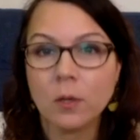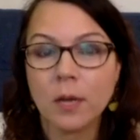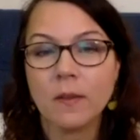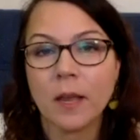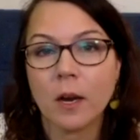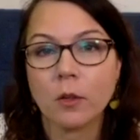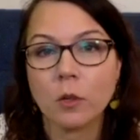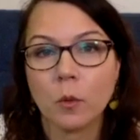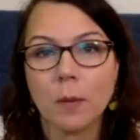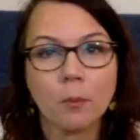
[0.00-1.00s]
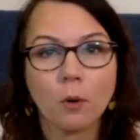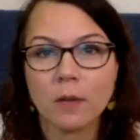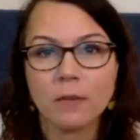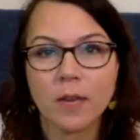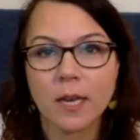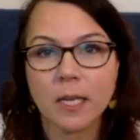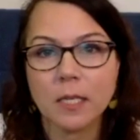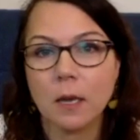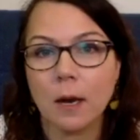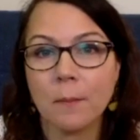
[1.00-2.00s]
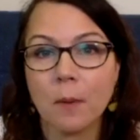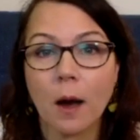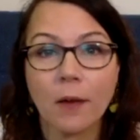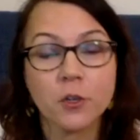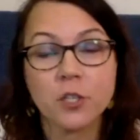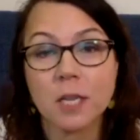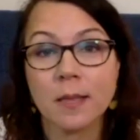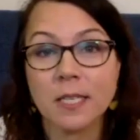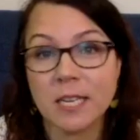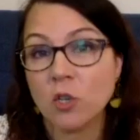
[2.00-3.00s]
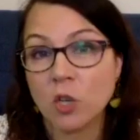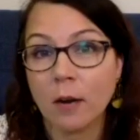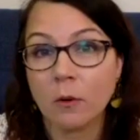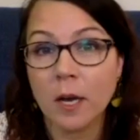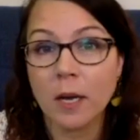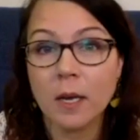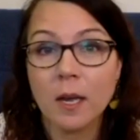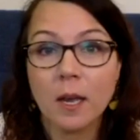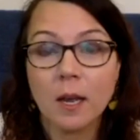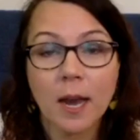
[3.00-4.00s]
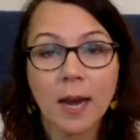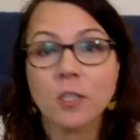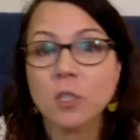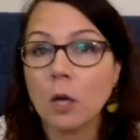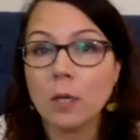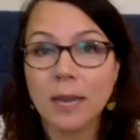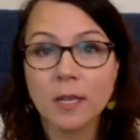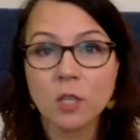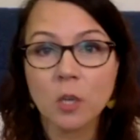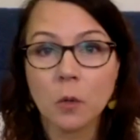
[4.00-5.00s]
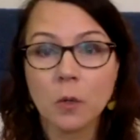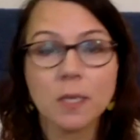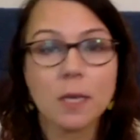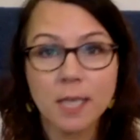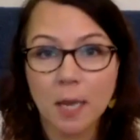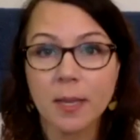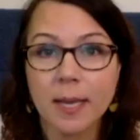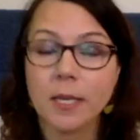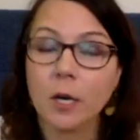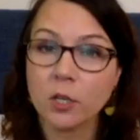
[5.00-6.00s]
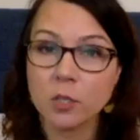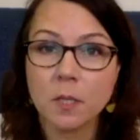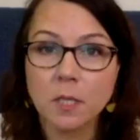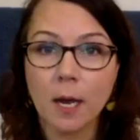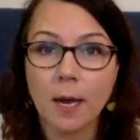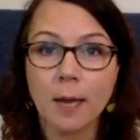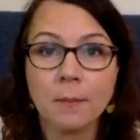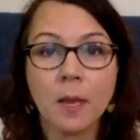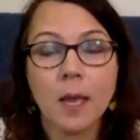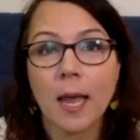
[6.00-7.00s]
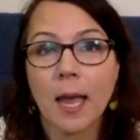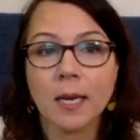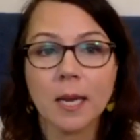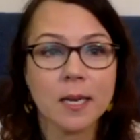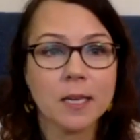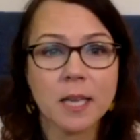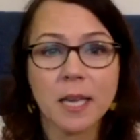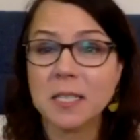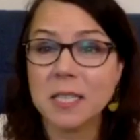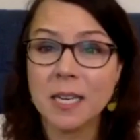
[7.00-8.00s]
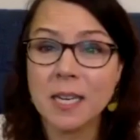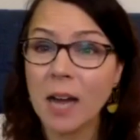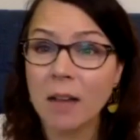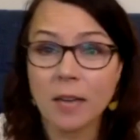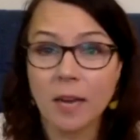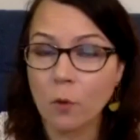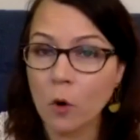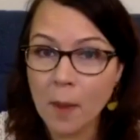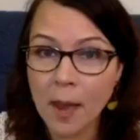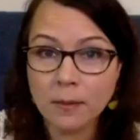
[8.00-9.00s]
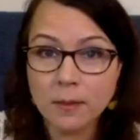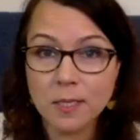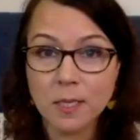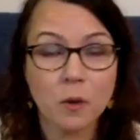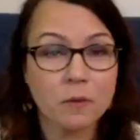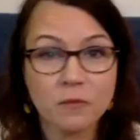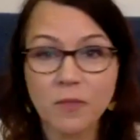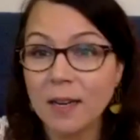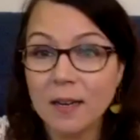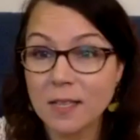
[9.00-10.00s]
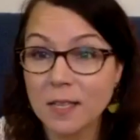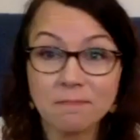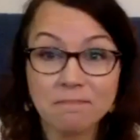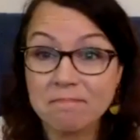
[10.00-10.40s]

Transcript: and they are three prolific um, authors in the teen genre and it's called Let It Snow. It does take place at Christmas time, and it is a teen holiday romance. So if that doesn't,